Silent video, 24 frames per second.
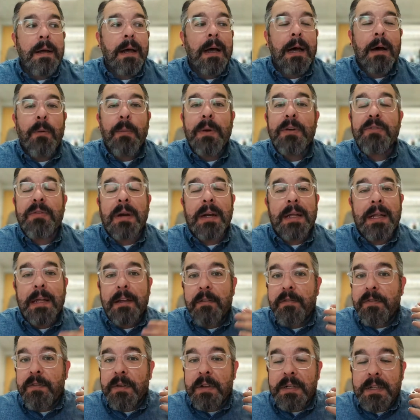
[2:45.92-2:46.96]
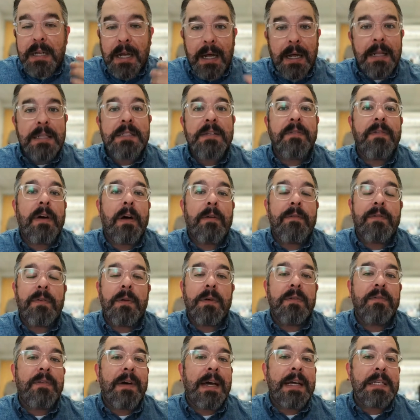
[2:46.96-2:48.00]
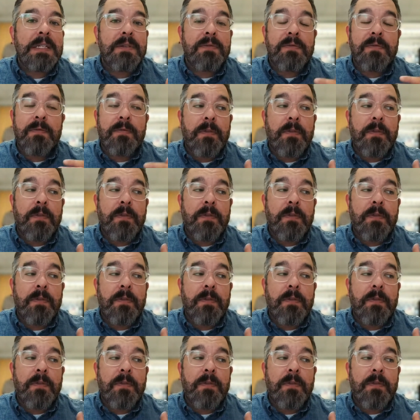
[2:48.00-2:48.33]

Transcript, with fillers: We try to give tons of helpful advice